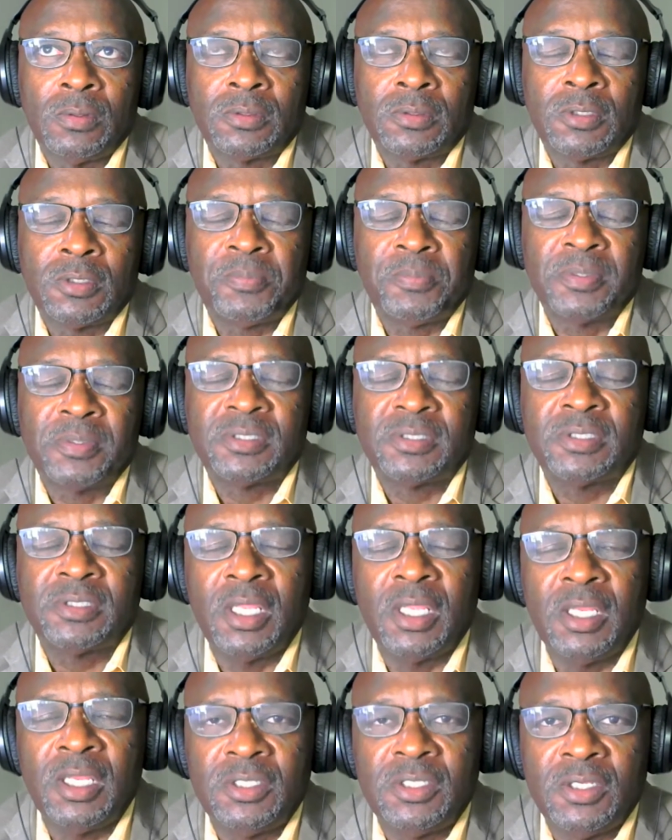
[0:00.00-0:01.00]
the
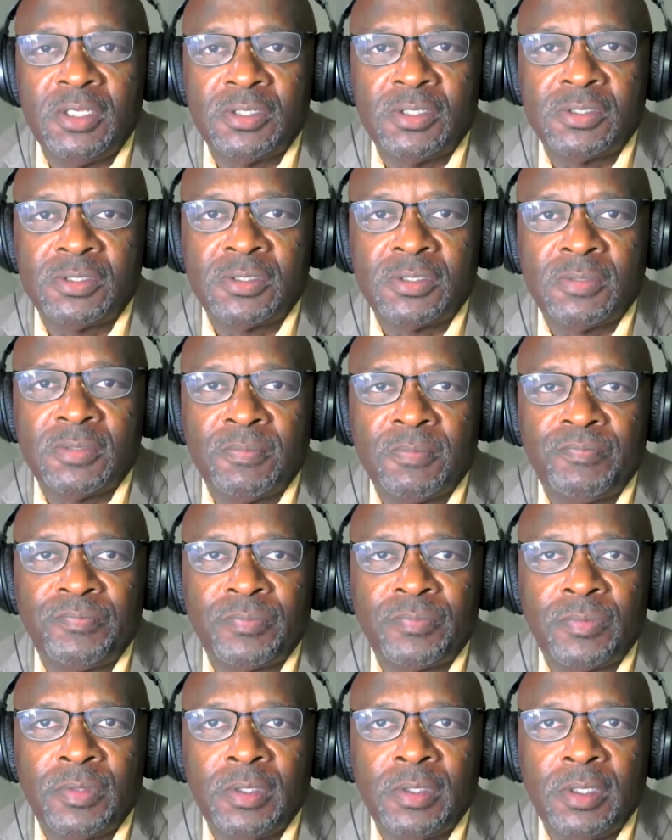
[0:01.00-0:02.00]
percentages.
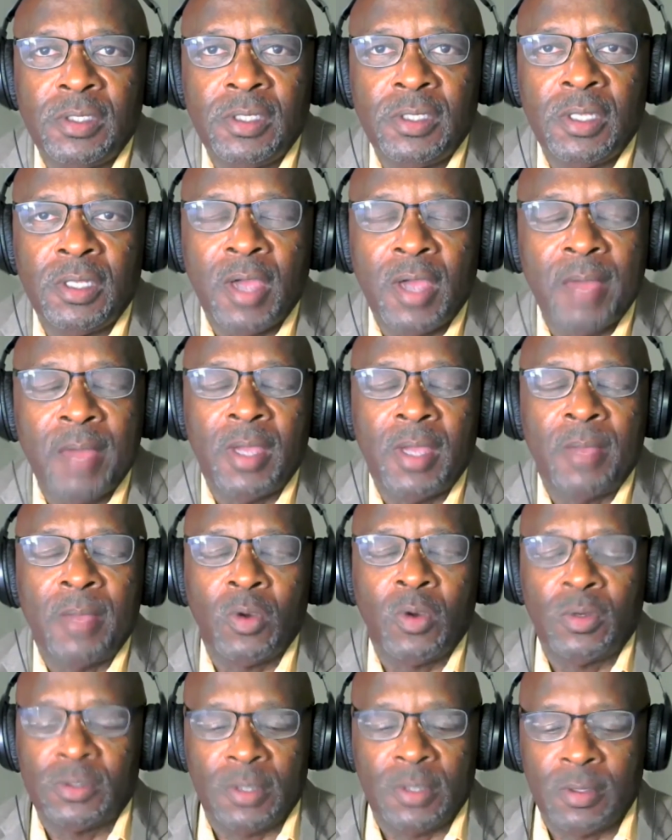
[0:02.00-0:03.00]

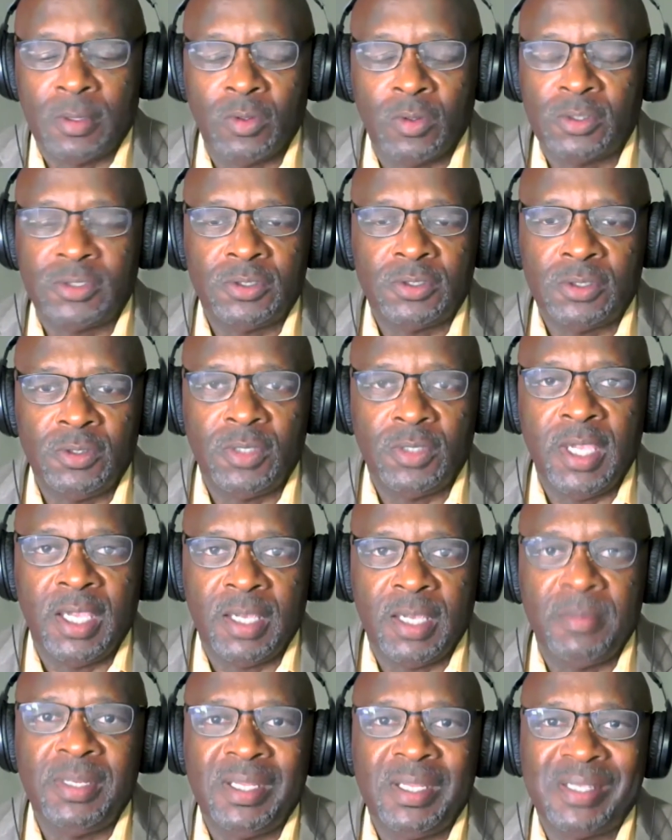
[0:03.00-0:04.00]
Of course, you
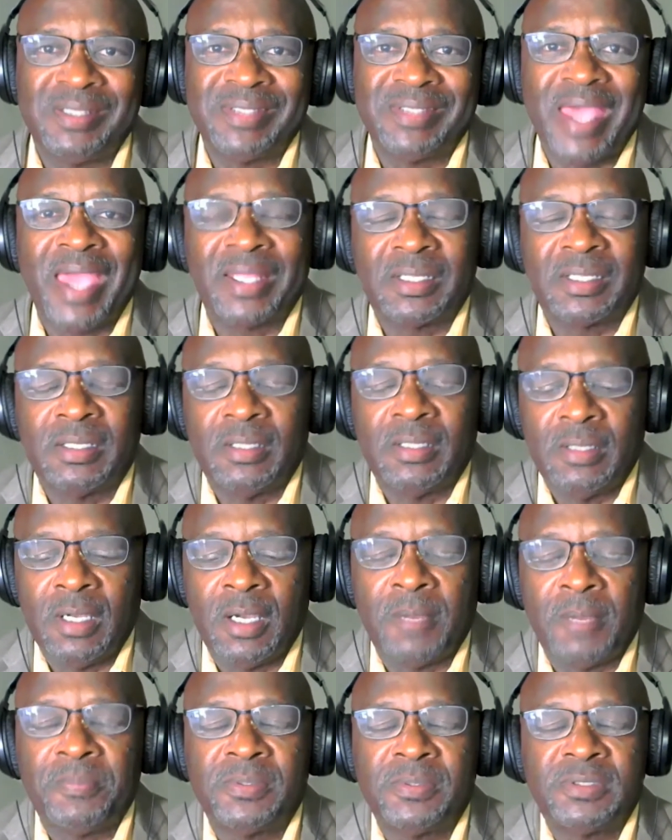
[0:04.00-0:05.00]
can't give me the exact
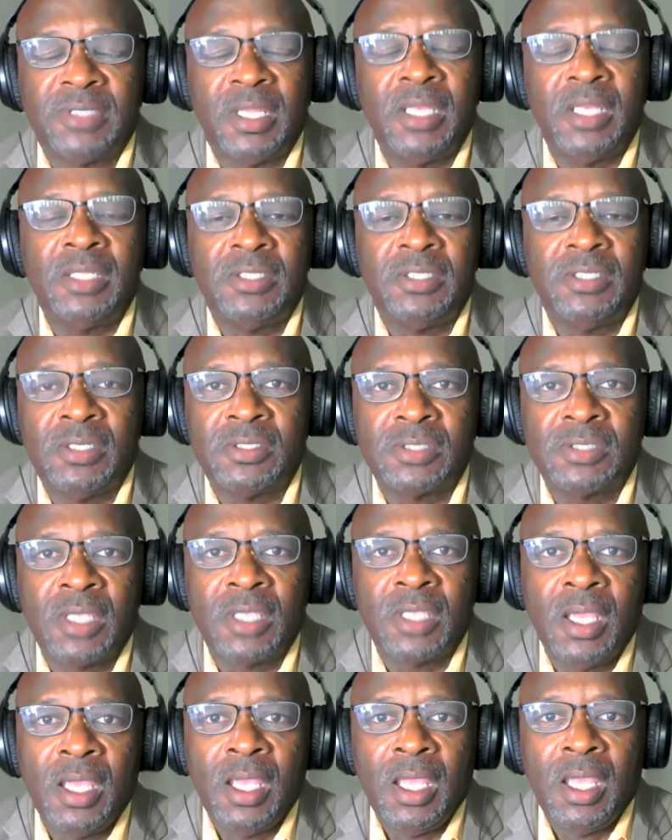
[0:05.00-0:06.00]
percentages
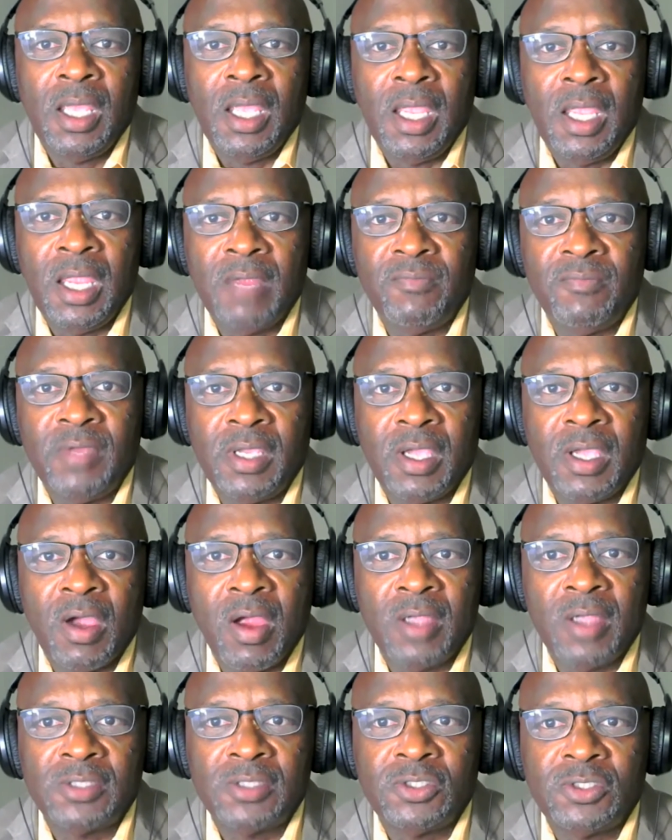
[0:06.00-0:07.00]
in
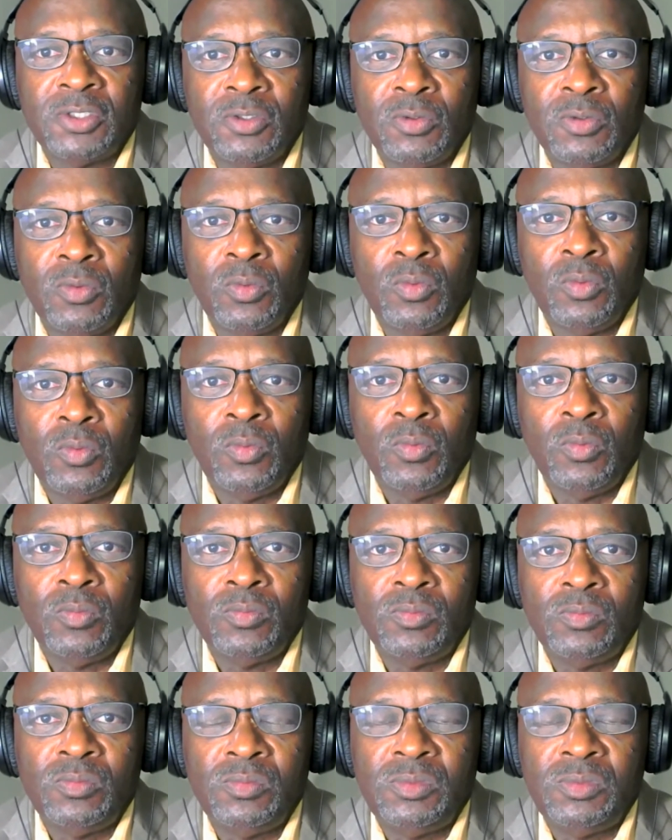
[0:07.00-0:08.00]
regards to
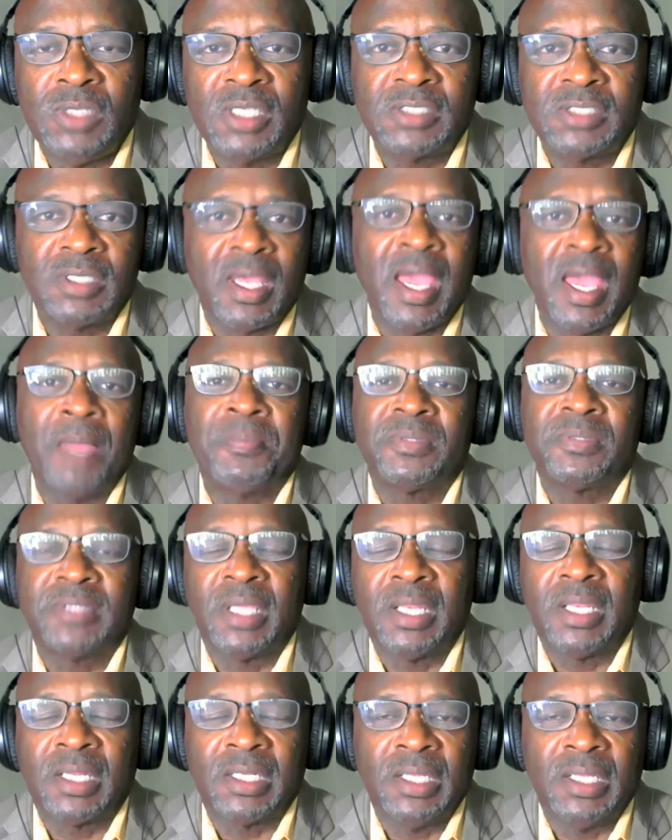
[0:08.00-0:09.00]
just
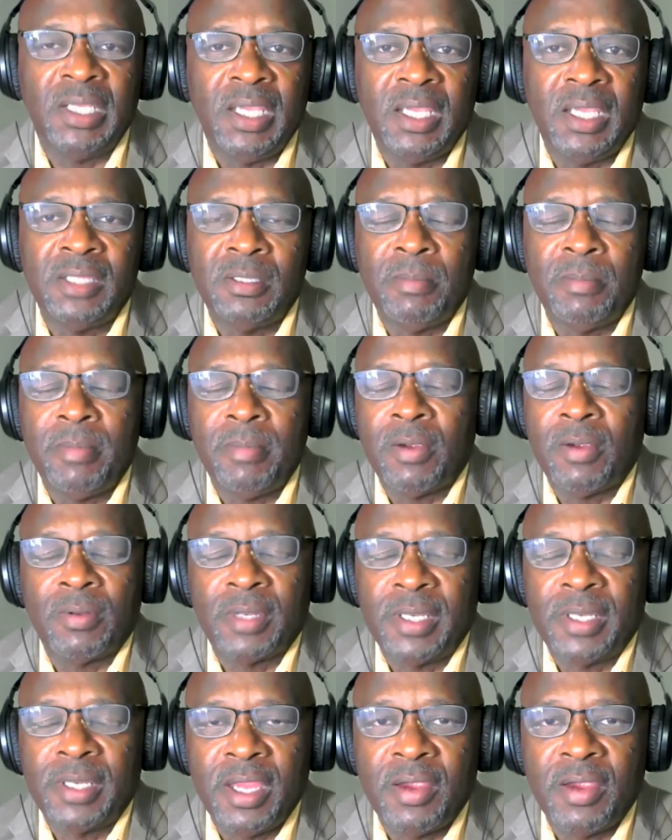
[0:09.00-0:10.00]
hypothetically in the
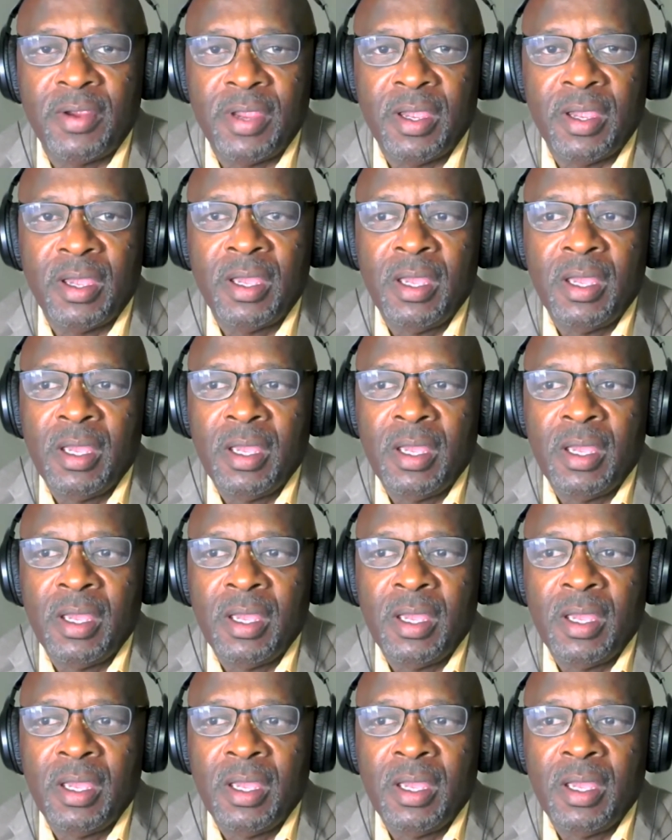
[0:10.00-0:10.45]
Maryland area.